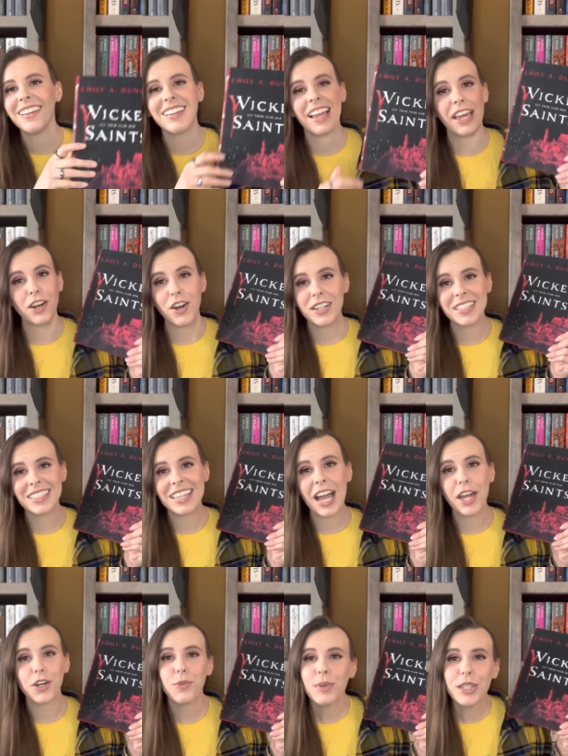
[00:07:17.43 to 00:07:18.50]
And honestly,
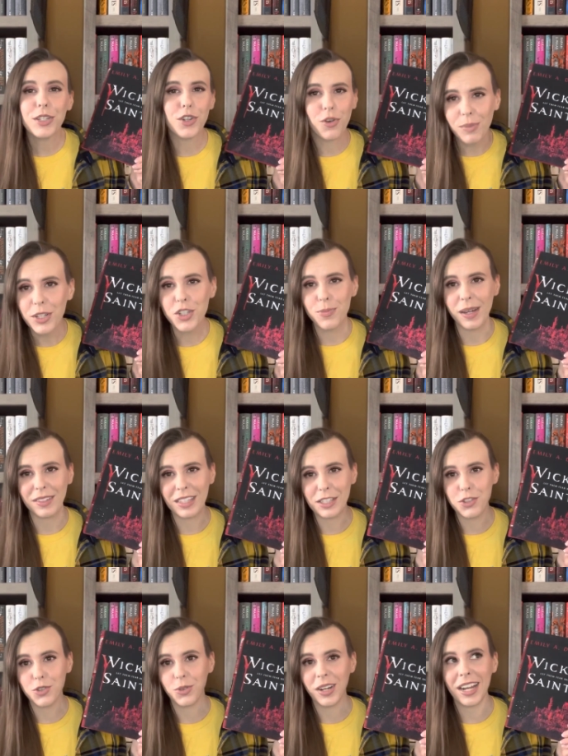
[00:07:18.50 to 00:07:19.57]
I don't really know much about
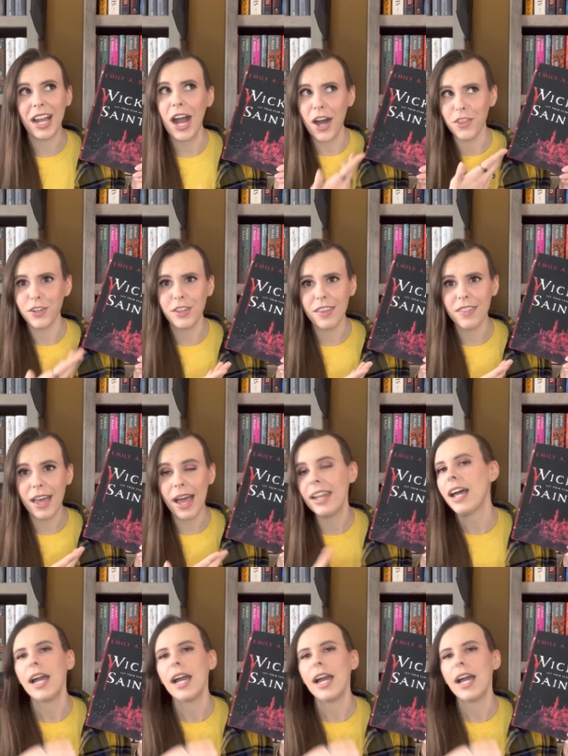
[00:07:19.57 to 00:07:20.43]
that story other than that.